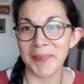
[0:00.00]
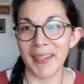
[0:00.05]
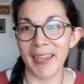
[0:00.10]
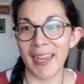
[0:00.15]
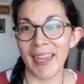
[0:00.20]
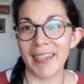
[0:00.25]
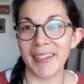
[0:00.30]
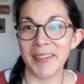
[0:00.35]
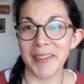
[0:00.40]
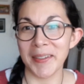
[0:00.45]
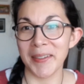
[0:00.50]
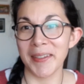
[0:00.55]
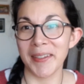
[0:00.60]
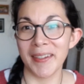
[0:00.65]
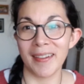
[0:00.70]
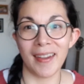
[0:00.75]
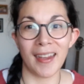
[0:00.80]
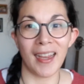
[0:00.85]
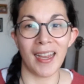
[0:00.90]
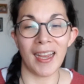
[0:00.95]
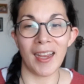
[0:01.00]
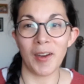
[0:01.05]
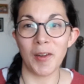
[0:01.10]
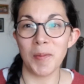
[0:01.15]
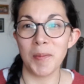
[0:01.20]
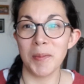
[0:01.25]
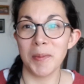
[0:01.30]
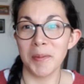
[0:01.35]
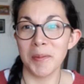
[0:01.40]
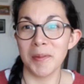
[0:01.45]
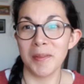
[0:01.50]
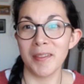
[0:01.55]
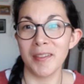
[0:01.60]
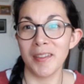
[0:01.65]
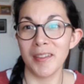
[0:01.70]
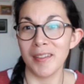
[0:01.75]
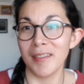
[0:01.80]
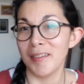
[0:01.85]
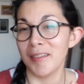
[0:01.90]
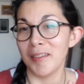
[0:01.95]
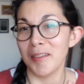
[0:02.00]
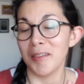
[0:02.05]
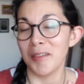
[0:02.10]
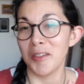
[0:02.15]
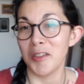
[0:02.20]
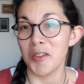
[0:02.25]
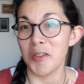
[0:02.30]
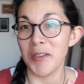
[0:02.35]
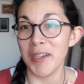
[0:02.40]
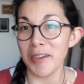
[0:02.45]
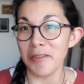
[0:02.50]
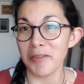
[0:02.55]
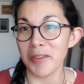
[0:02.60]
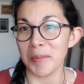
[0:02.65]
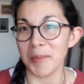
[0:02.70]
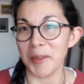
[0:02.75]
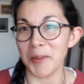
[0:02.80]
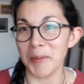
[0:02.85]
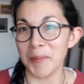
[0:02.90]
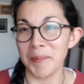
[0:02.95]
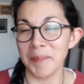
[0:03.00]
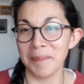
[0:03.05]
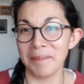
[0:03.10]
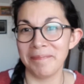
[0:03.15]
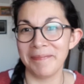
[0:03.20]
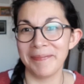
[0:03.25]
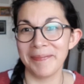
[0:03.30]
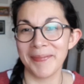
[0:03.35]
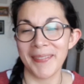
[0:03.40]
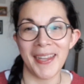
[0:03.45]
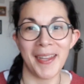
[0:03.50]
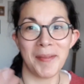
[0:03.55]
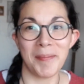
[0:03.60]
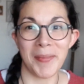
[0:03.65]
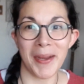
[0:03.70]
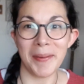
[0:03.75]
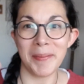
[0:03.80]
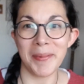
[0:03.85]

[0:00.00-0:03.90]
and I hope to hear from you. Bye